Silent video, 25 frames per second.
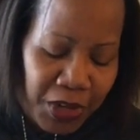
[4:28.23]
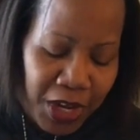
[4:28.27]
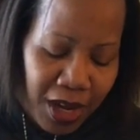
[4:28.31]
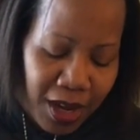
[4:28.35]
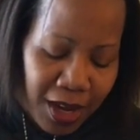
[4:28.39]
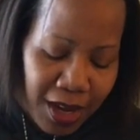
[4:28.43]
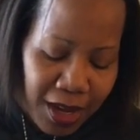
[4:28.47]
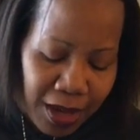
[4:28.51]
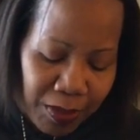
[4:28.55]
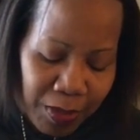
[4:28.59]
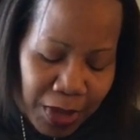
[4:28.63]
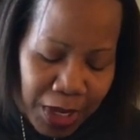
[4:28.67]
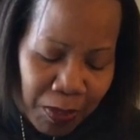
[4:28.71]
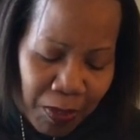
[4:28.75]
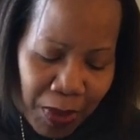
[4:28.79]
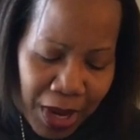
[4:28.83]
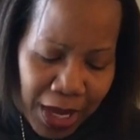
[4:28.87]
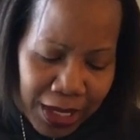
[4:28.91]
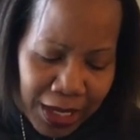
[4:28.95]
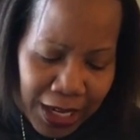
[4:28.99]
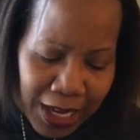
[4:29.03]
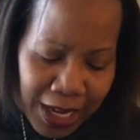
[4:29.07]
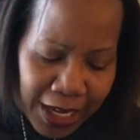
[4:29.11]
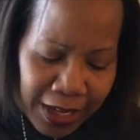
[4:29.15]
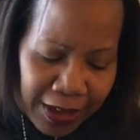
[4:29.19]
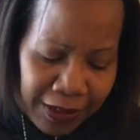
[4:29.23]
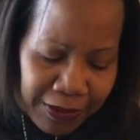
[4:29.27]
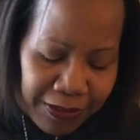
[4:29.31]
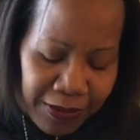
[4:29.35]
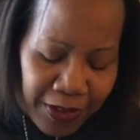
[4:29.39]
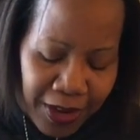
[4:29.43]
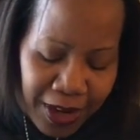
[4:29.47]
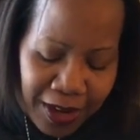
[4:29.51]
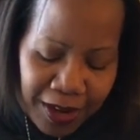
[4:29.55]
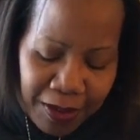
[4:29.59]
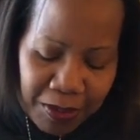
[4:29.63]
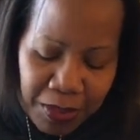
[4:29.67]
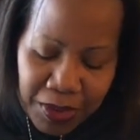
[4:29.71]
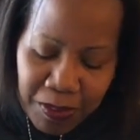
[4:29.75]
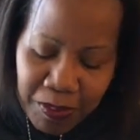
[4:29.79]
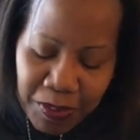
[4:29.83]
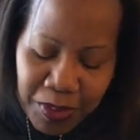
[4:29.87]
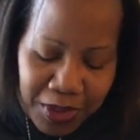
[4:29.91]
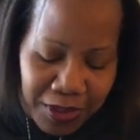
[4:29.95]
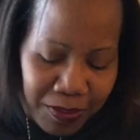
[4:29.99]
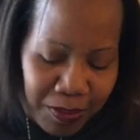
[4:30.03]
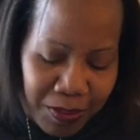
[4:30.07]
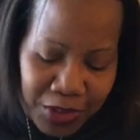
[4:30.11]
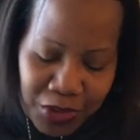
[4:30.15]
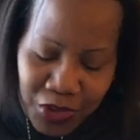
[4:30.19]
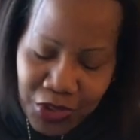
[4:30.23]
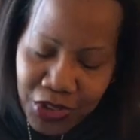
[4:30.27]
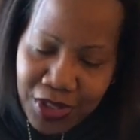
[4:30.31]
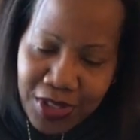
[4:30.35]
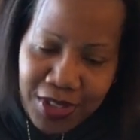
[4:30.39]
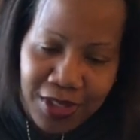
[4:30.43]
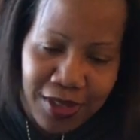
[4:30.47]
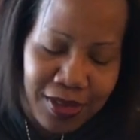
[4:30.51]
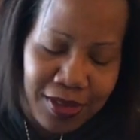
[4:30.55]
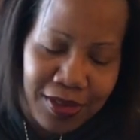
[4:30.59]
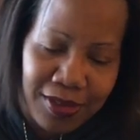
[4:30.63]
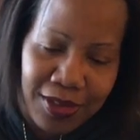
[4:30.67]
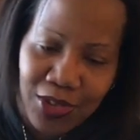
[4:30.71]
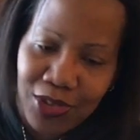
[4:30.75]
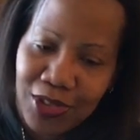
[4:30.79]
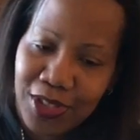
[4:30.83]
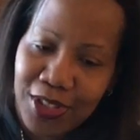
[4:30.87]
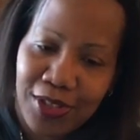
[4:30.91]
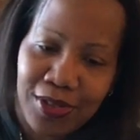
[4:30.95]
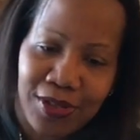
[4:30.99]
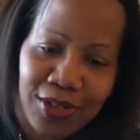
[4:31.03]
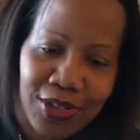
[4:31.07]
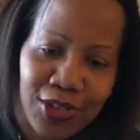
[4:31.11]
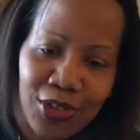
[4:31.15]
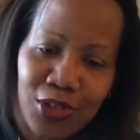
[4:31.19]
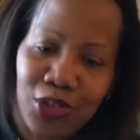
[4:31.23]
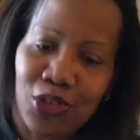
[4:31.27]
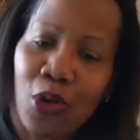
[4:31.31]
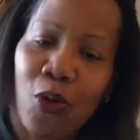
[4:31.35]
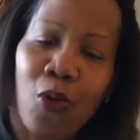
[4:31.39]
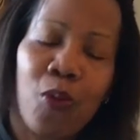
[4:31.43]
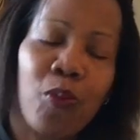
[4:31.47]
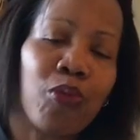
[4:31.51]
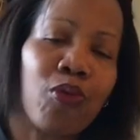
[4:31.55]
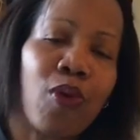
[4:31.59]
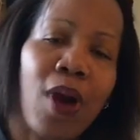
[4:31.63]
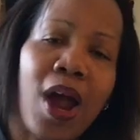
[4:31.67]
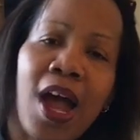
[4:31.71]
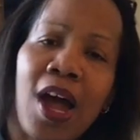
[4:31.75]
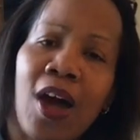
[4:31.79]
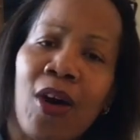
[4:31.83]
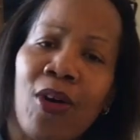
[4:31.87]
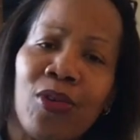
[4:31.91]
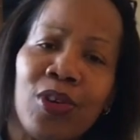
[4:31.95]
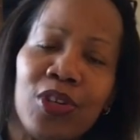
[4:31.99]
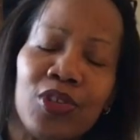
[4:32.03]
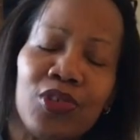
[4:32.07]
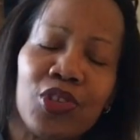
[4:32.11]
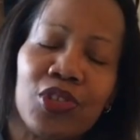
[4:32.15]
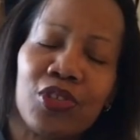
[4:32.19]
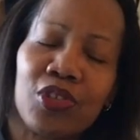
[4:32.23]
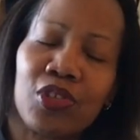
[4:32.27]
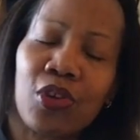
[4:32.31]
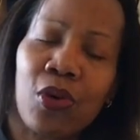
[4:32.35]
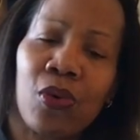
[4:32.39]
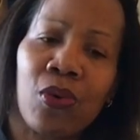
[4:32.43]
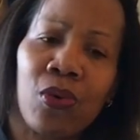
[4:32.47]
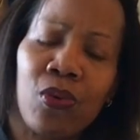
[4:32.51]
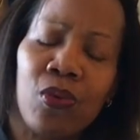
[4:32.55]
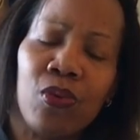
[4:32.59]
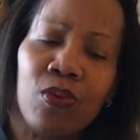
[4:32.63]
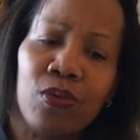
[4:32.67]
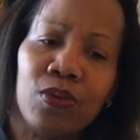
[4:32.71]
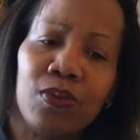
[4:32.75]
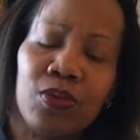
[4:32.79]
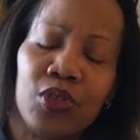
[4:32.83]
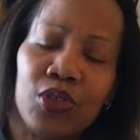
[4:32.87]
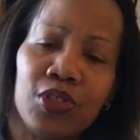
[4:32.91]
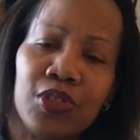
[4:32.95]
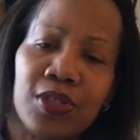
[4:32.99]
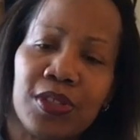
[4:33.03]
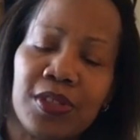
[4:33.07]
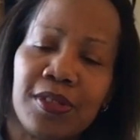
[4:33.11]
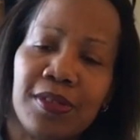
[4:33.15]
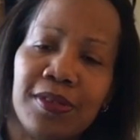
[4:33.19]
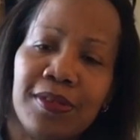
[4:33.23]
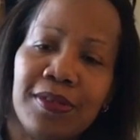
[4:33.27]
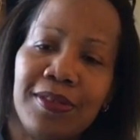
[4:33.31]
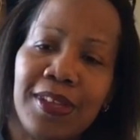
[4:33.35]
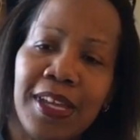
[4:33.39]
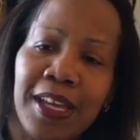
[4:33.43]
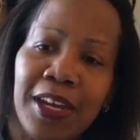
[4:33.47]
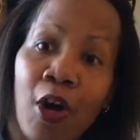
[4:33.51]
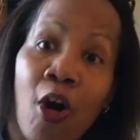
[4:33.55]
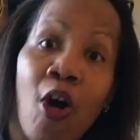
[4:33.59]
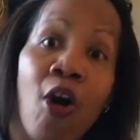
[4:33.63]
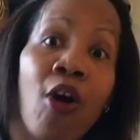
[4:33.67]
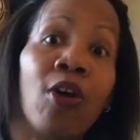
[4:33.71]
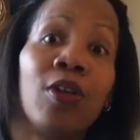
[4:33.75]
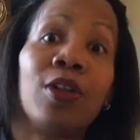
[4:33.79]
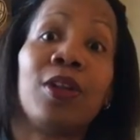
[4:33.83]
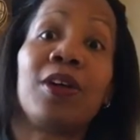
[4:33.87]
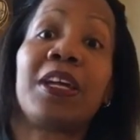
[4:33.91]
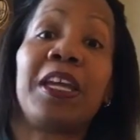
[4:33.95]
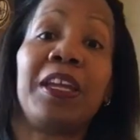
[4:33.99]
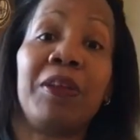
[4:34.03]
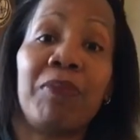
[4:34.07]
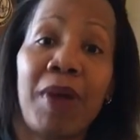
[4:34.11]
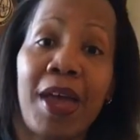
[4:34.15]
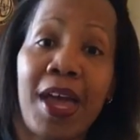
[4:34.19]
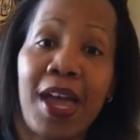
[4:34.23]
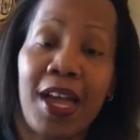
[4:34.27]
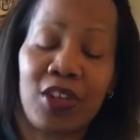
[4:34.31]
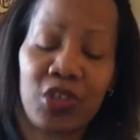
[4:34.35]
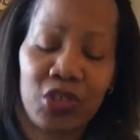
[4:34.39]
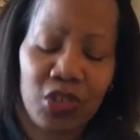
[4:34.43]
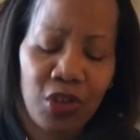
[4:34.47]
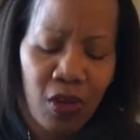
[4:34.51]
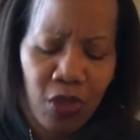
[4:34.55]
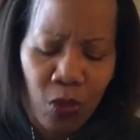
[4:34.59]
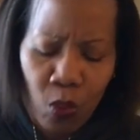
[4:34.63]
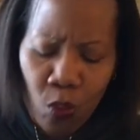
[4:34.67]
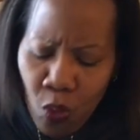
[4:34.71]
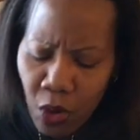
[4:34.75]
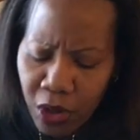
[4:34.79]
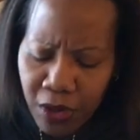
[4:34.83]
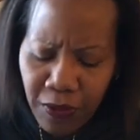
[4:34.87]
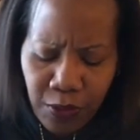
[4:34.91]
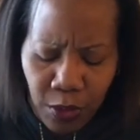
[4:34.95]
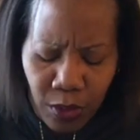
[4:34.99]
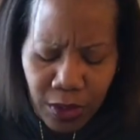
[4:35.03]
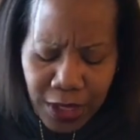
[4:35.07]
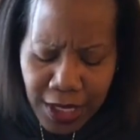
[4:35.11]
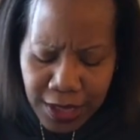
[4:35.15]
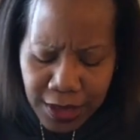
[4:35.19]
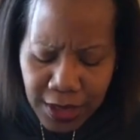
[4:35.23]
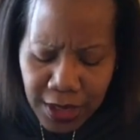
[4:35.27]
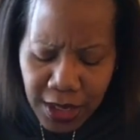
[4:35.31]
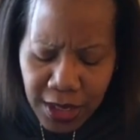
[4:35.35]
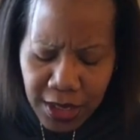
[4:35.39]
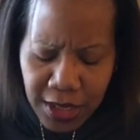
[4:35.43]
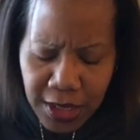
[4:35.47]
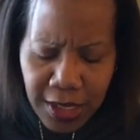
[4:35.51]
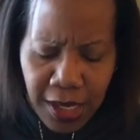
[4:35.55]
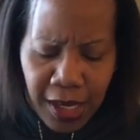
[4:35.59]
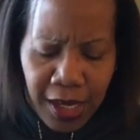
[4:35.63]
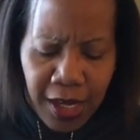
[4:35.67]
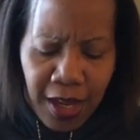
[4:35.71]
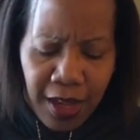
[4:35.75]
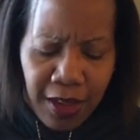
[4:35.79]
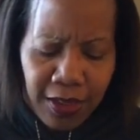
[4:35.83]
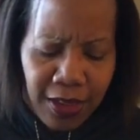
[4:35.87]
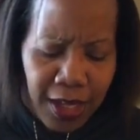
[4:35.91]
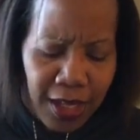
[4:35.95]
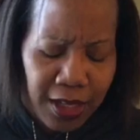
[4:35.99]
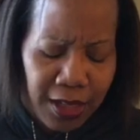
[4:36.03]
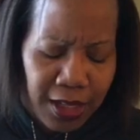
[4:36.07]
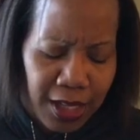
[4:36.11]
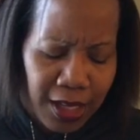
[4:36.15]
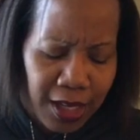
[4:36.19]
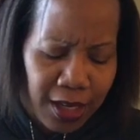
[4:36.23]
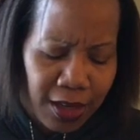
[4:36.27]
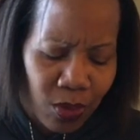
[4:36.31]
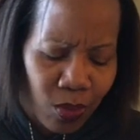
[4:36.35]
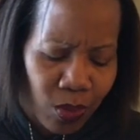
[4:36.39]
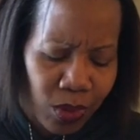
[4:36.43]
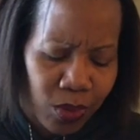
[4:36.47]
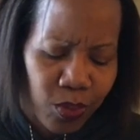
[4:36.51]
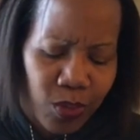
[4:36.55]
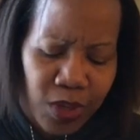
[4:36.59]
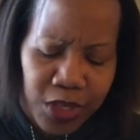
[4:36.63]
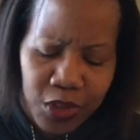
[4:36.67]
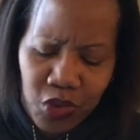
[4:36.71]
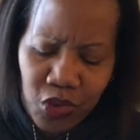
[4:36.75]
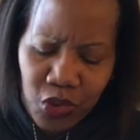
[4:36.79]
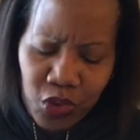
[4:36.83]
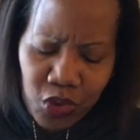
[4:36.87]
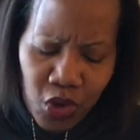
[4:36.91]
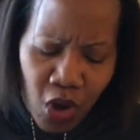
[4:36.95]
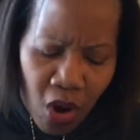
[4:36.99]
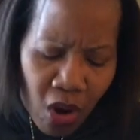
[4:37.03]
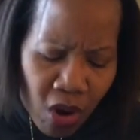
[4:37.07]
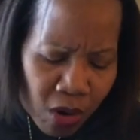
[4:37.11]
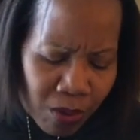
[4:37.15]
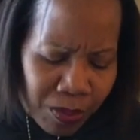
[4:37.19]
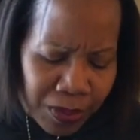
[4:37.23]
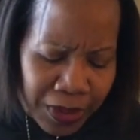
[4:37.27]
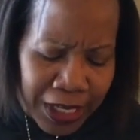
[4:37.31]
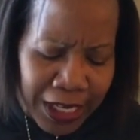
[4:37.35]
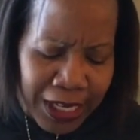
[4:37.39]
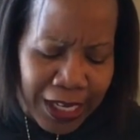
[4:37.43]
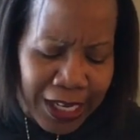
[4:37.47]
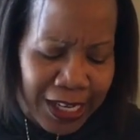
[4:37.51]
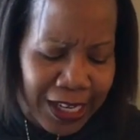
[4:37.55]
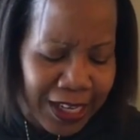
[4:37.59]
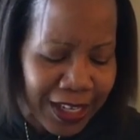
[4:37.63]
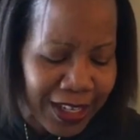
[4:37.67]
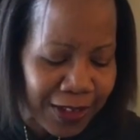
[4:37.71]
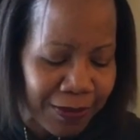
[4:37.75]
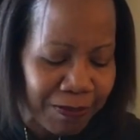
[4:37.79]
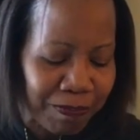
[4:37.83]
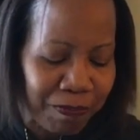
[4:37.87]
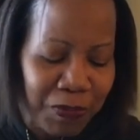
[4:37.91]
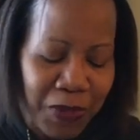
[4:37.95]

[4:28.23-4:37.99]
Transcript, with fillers: um, in my life, uh, but but but just just just so proud and just so just in all looking back, just all the wonderful lessons that that Northwestern taught me, and